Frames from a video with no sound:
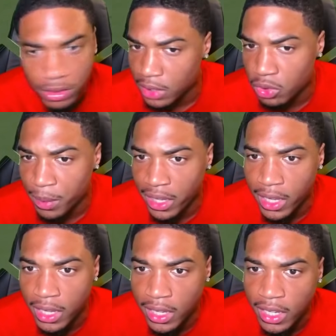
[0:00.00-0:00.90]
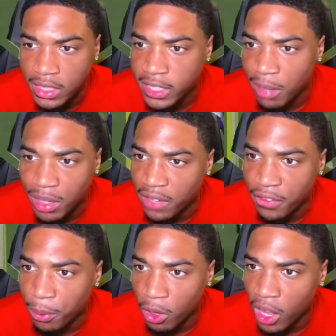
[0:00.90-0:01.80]
This will be a, a, a terrible look
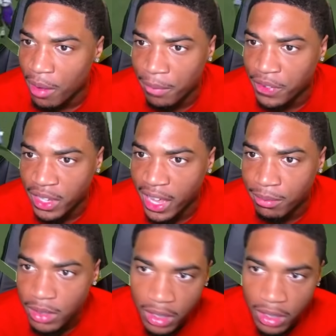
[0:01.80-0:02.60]
for the program. I'm gonna cap.